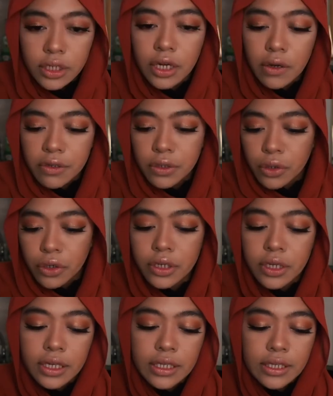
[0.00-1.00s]
Now it's good.
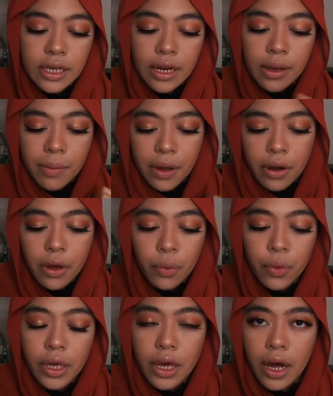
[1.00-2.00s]
It's getting better.
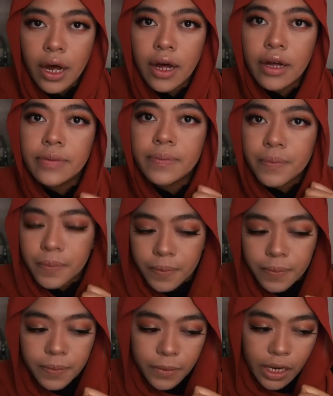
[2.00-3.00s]
We are
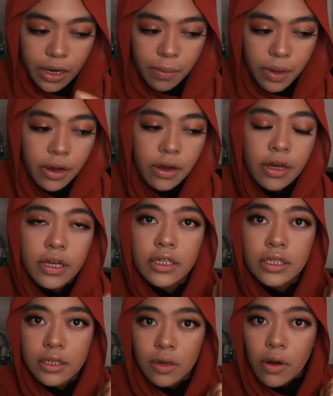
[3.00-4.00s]
getting better.
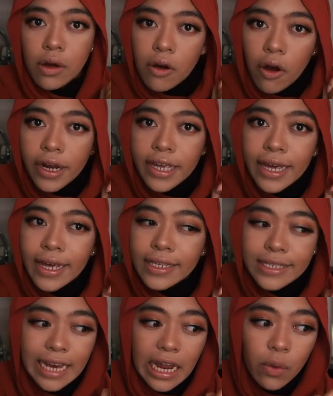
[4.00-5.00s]
It's only
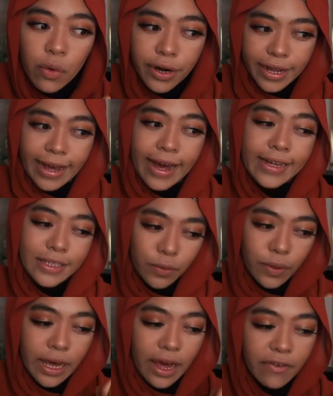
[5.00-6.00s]
January, guys.
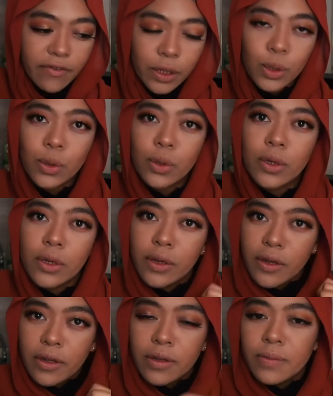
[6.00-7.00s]
We have to
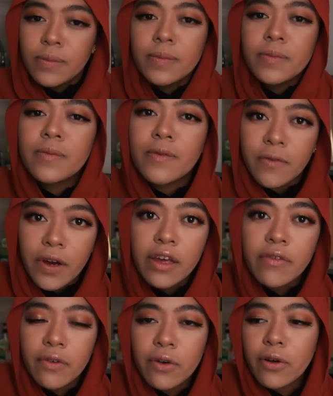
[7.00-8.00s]
fight
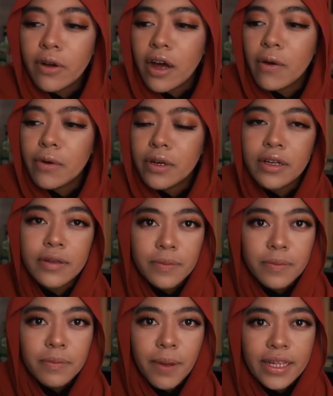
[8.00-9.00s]
for our
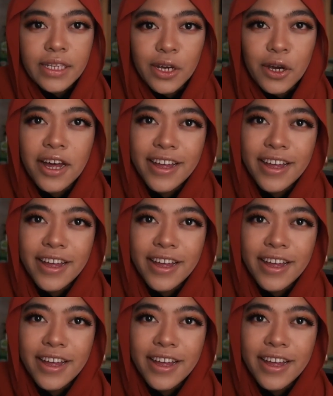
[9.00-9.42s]
best year.